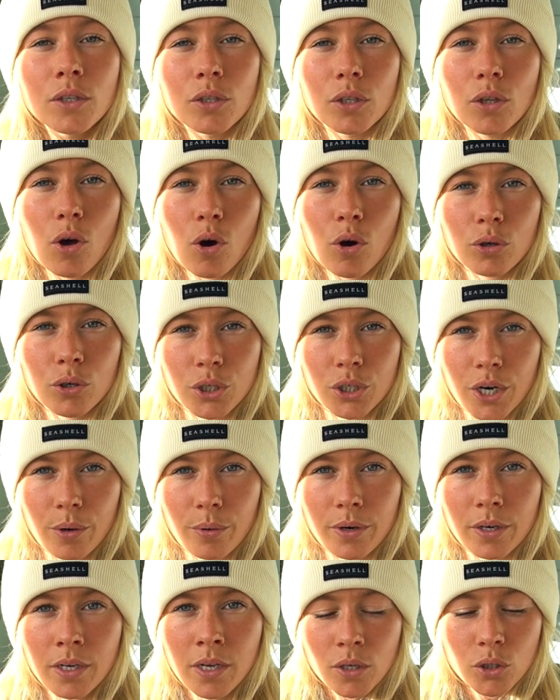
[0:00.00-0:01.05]
to the hot
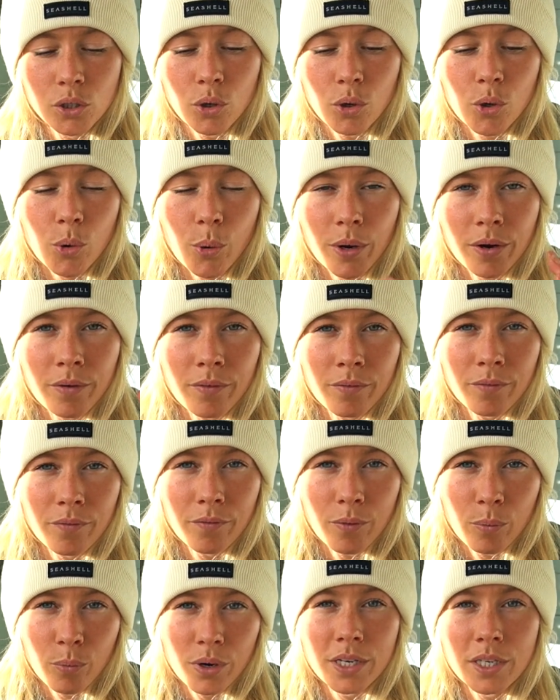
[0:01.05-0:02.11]
shower. So going
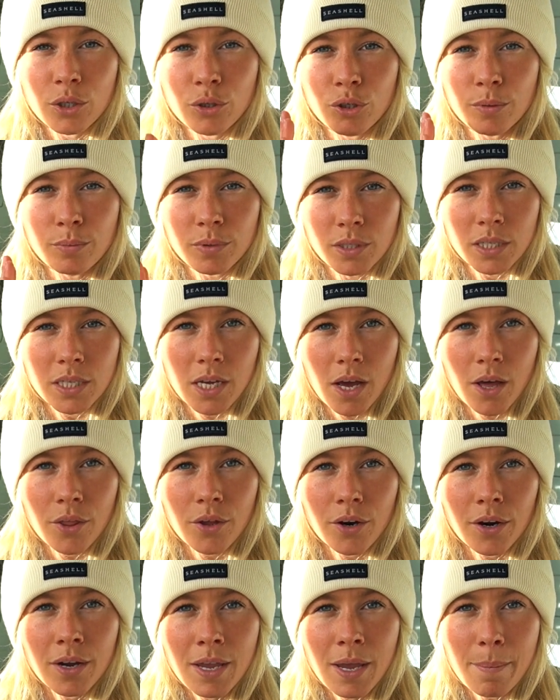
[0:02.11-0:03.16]
from one extreme to the
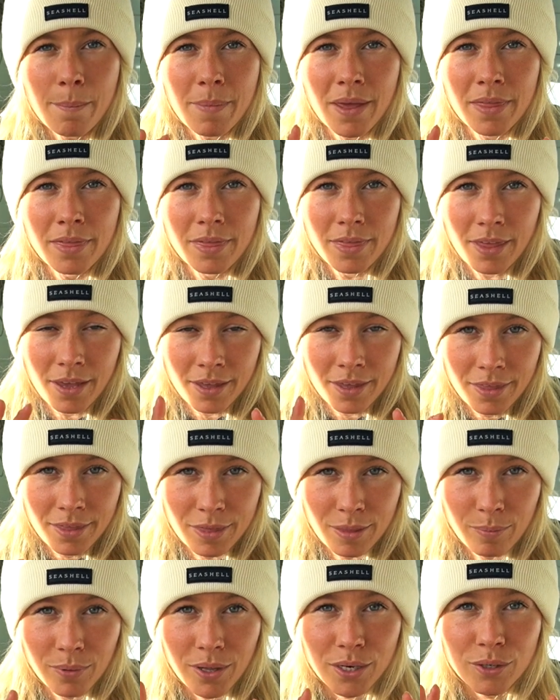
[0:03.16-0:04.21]
other meant that
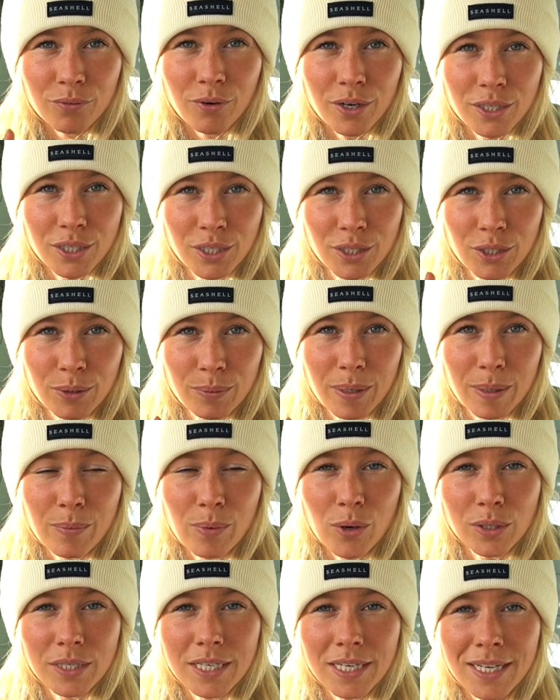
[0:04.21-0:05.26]
the blood rushing to my
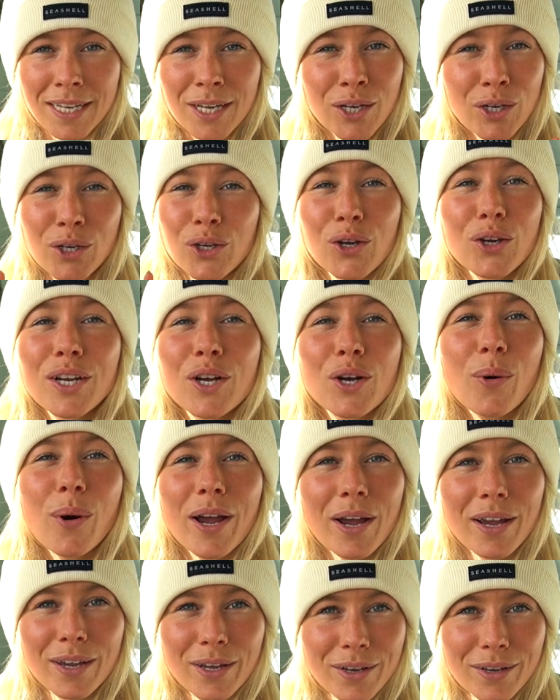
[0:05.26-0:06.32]
body couldn't
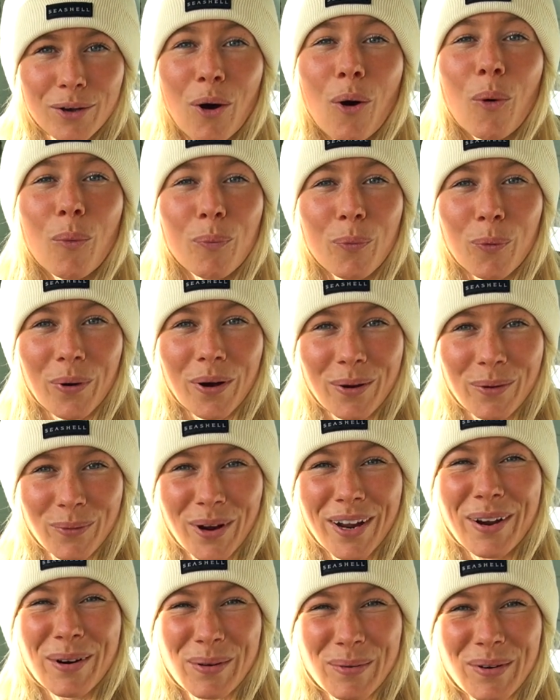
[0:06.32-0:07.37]
quite cope
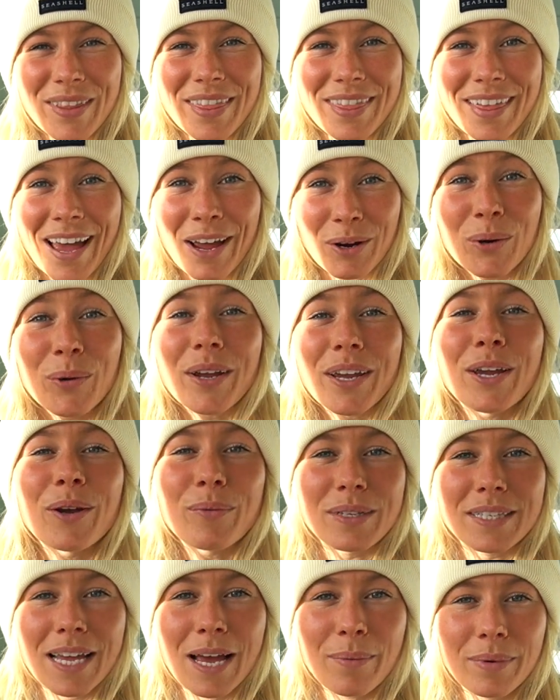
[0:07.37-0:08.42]
with how quick it
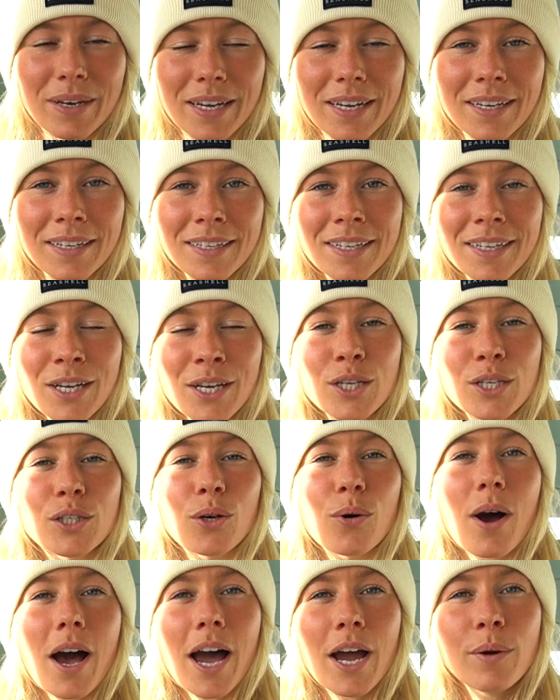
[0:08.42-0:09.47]
was happening.
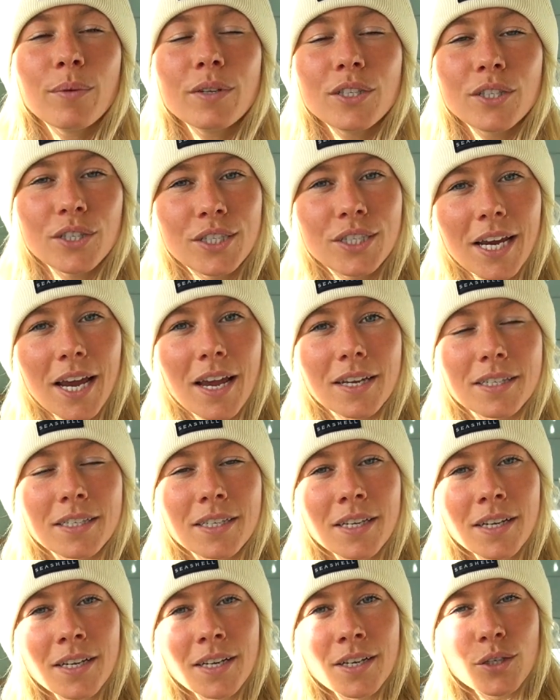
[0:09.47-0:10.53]
So I would suggest
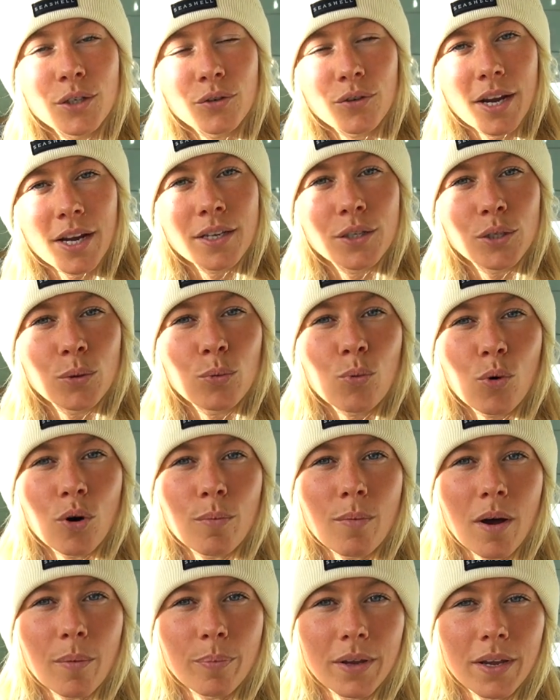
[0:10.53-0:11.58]
trying to warm
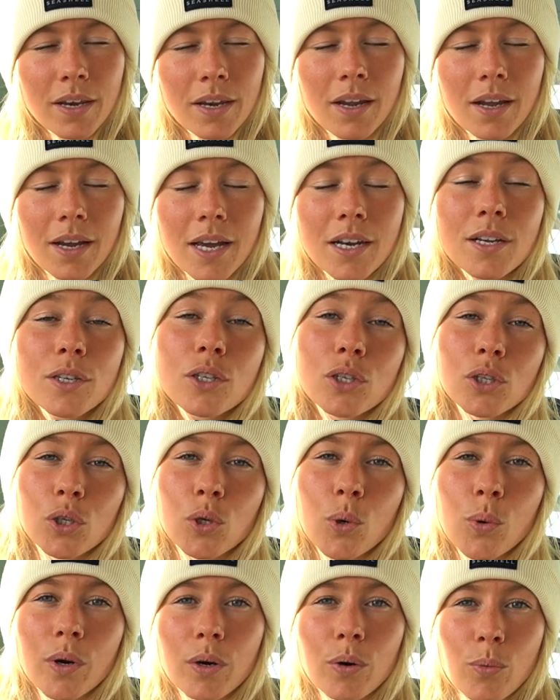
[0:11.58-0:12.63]
up in a kind of
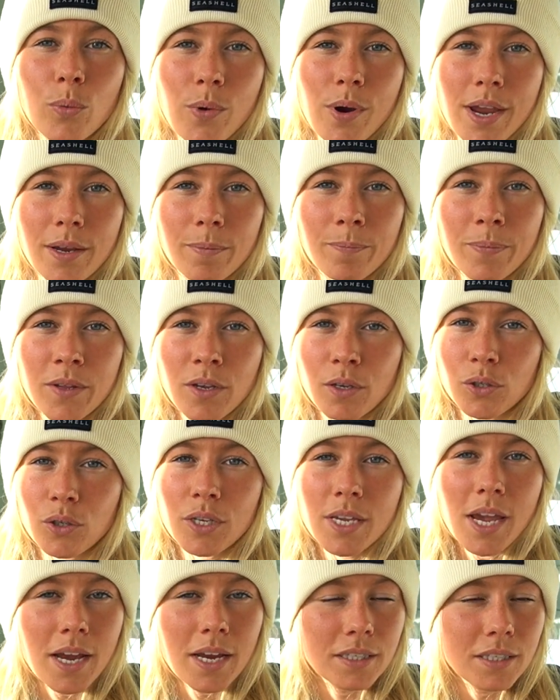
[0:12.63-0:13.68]
slower way. So
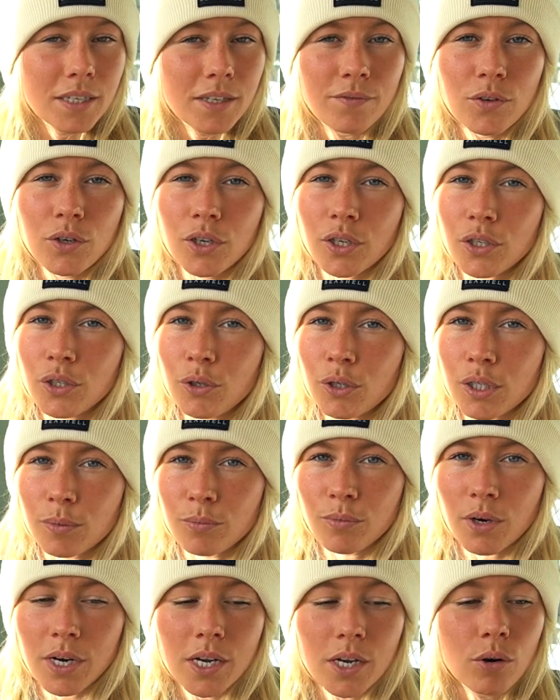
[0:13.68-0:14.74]
yes, if you can do some
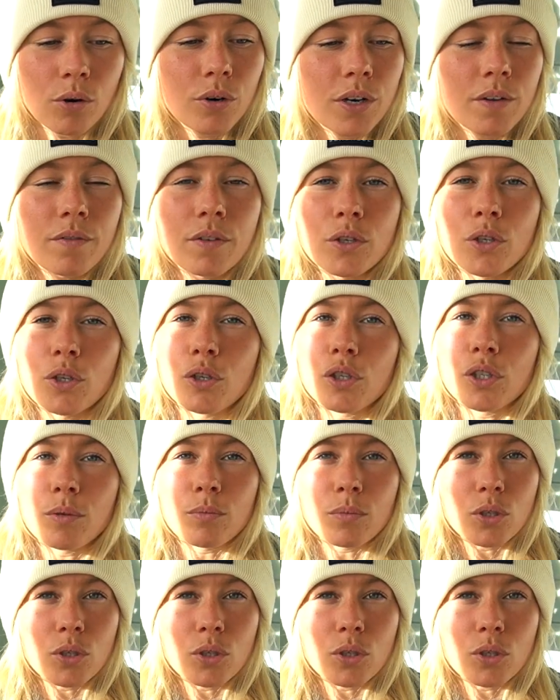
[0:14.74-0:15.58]
running or even do some